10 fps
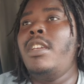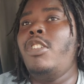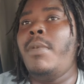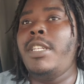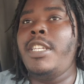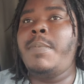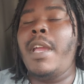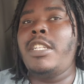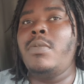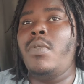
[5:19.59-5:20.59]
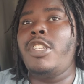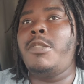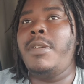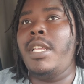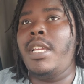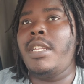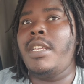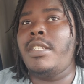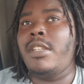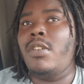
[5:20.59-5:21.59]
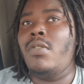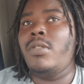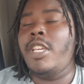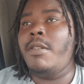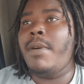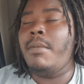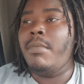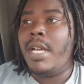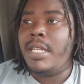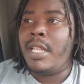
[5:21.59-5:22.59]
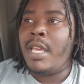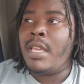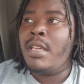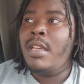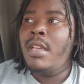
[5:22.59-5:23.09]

my dispatcher wants me to get this load there by Monday,